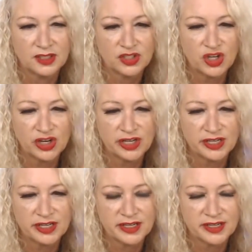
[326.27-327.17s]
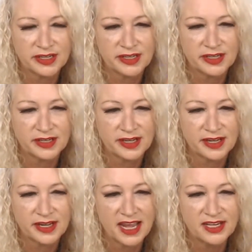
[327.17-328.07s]
Sure.
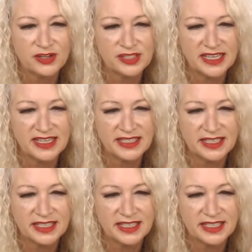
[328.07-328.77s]
And who's this?